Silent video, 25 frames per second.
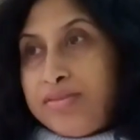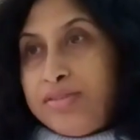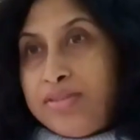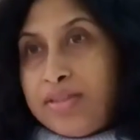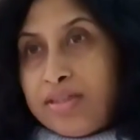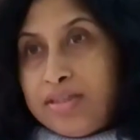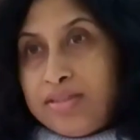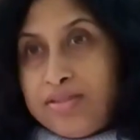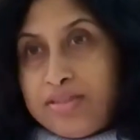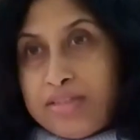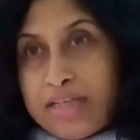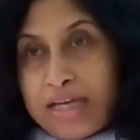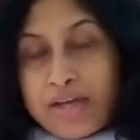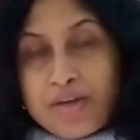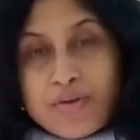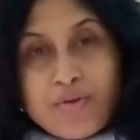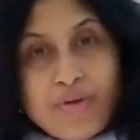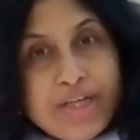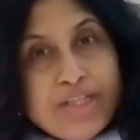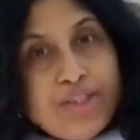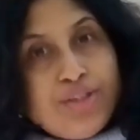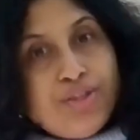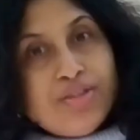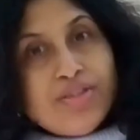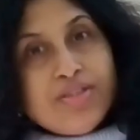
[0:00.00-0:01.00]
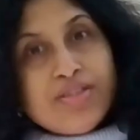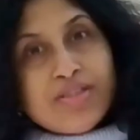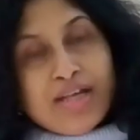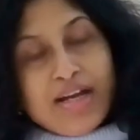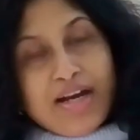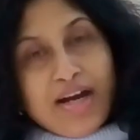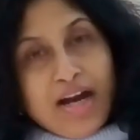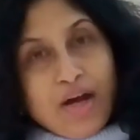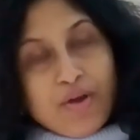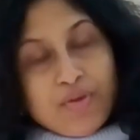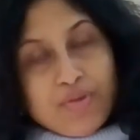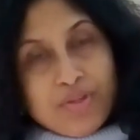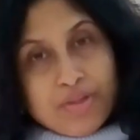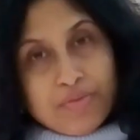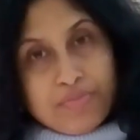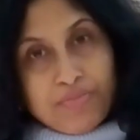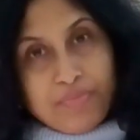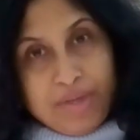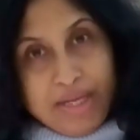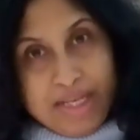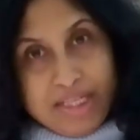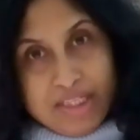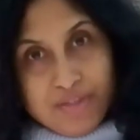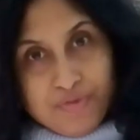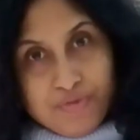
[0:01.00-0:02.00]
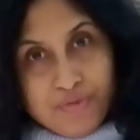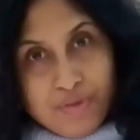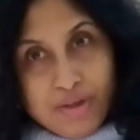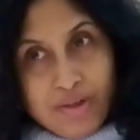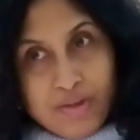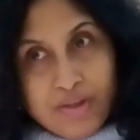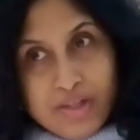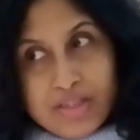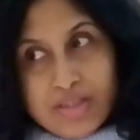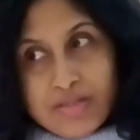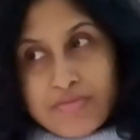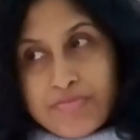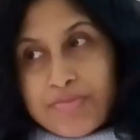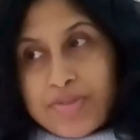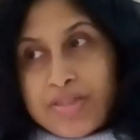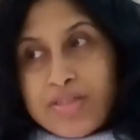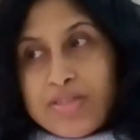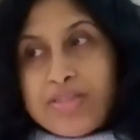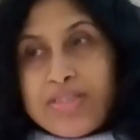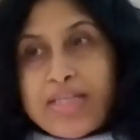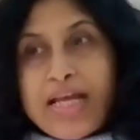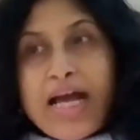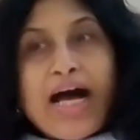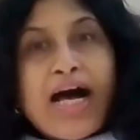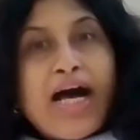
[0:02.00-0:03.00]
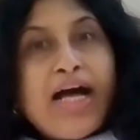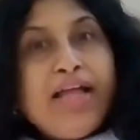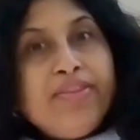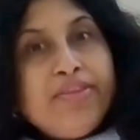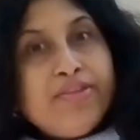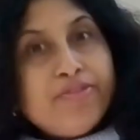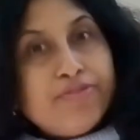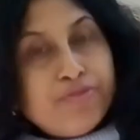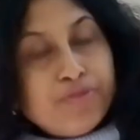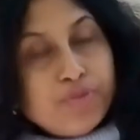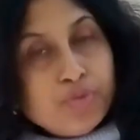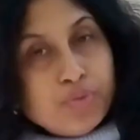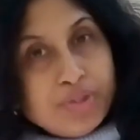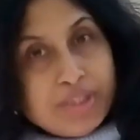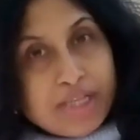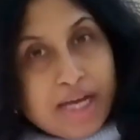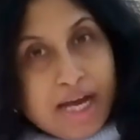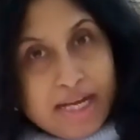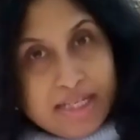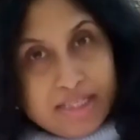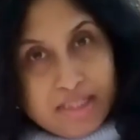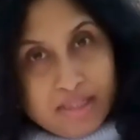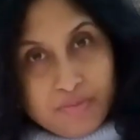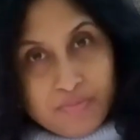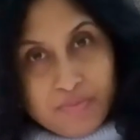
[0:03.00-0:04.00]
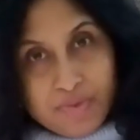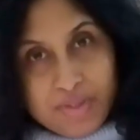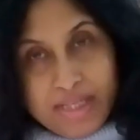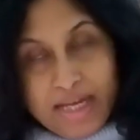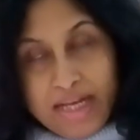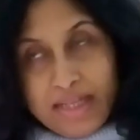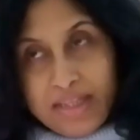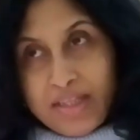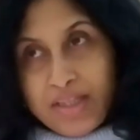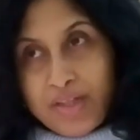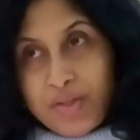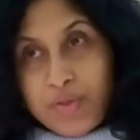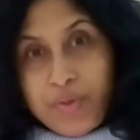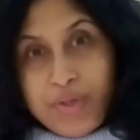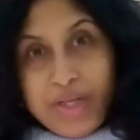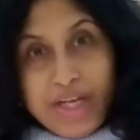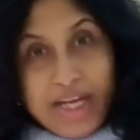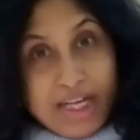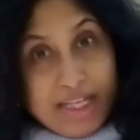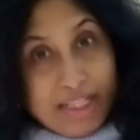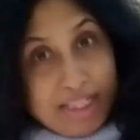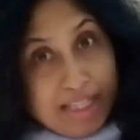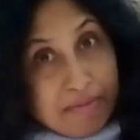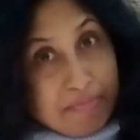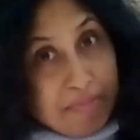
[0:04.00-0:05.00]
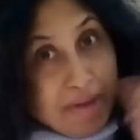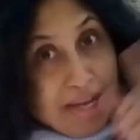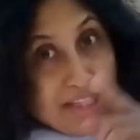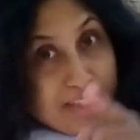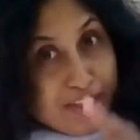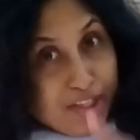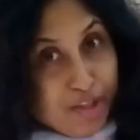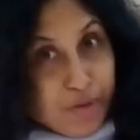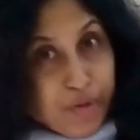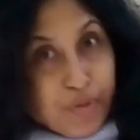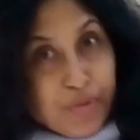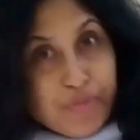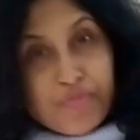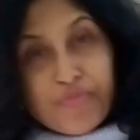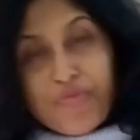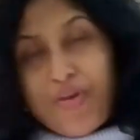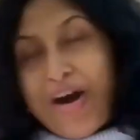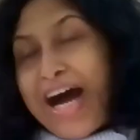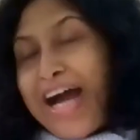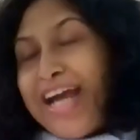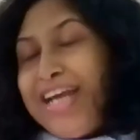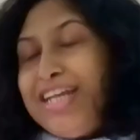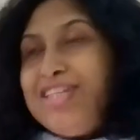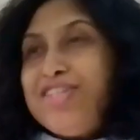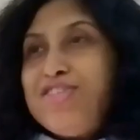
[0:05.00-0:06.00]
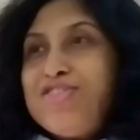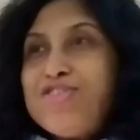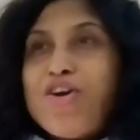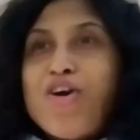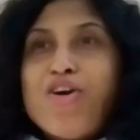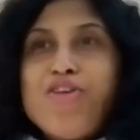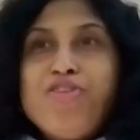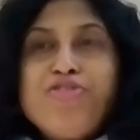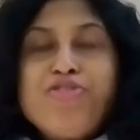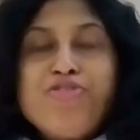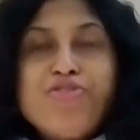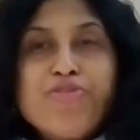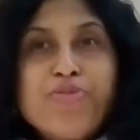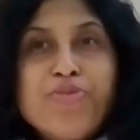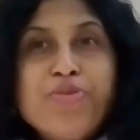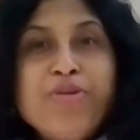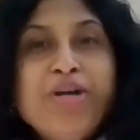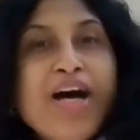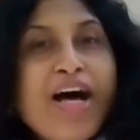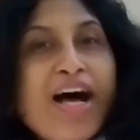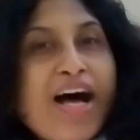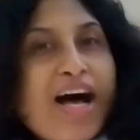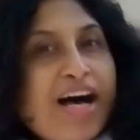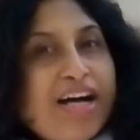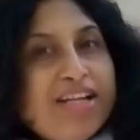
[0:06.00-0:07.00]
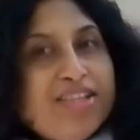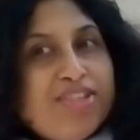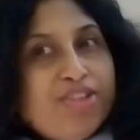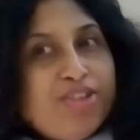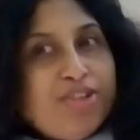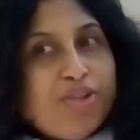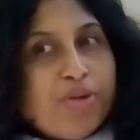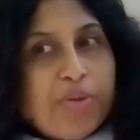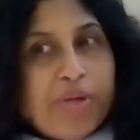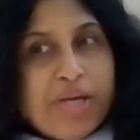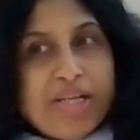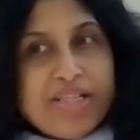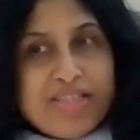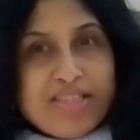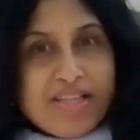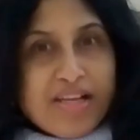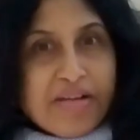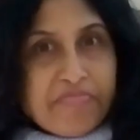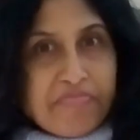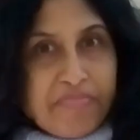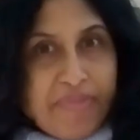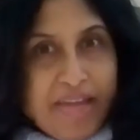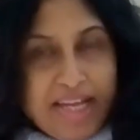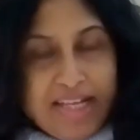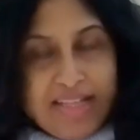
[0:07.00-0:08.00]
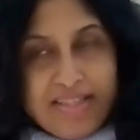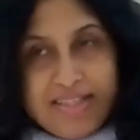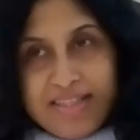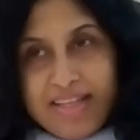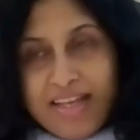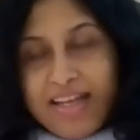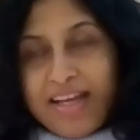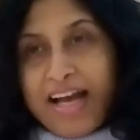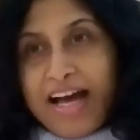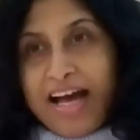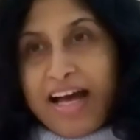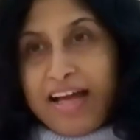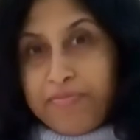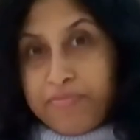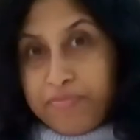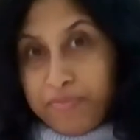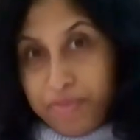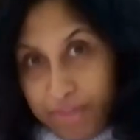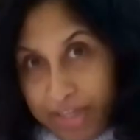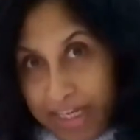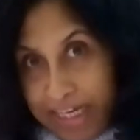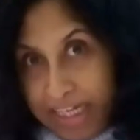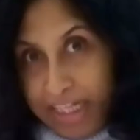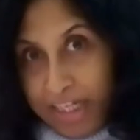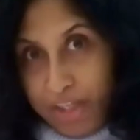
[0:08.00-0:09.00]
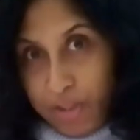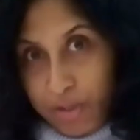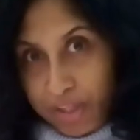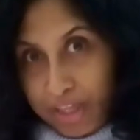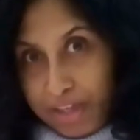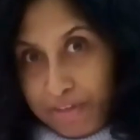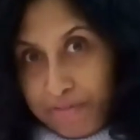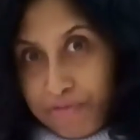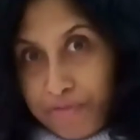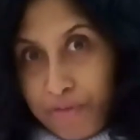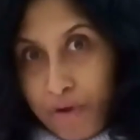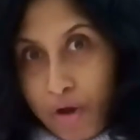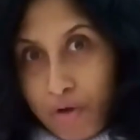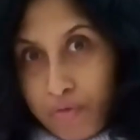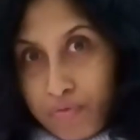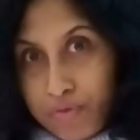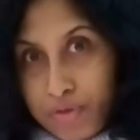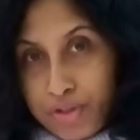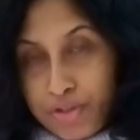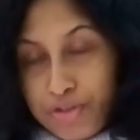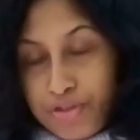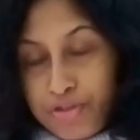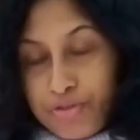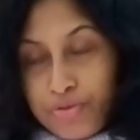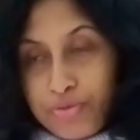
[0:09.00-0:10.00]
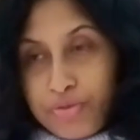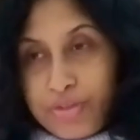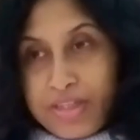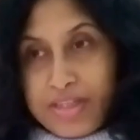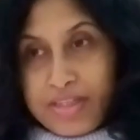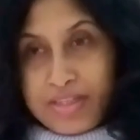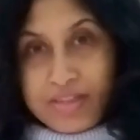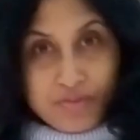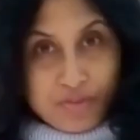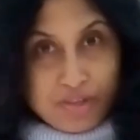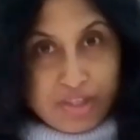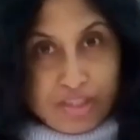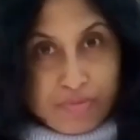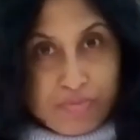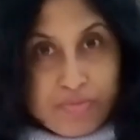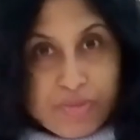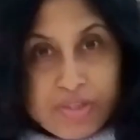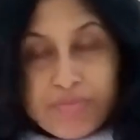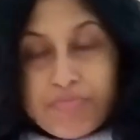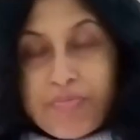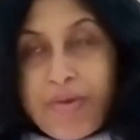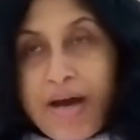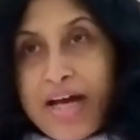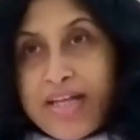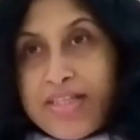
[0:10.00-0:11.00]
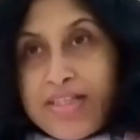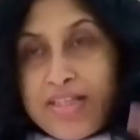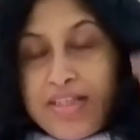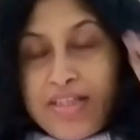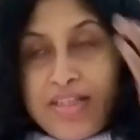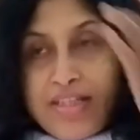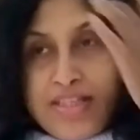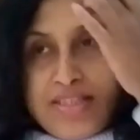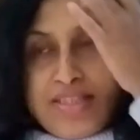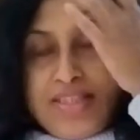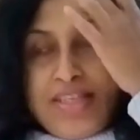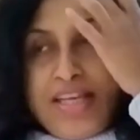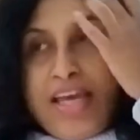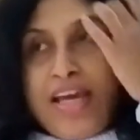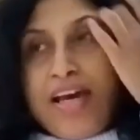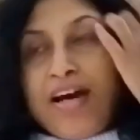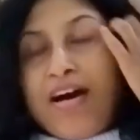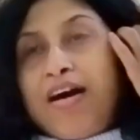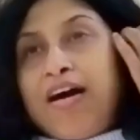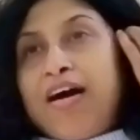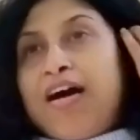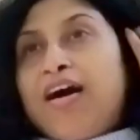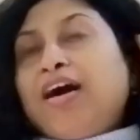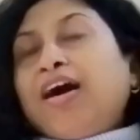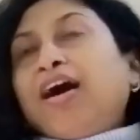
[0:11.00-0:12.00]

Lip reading: the decorations around the place for Christmas, and the food items that they create. They make their own wines also. So it's amazing. I'm really looking forward to this Christmas party this year.